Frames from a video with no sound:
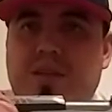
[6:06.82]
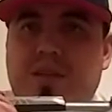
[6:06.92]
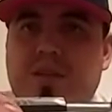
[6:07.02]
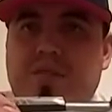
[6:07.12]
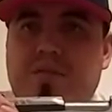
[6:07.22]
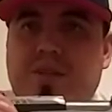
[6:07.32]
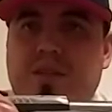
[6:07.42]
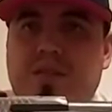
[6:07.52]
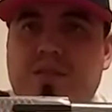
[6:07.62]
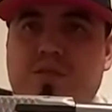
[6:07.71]
definitely
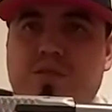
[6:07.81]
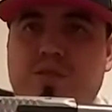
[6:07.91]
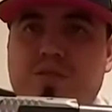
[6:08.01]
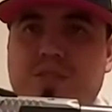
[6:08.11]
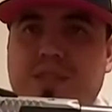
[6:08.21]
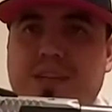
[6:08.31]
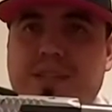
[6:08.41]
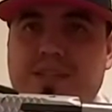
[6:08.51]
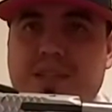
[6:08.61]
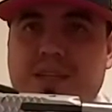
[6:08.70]
kudos to that
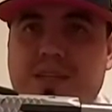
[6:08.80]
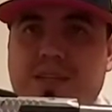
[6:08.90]
design.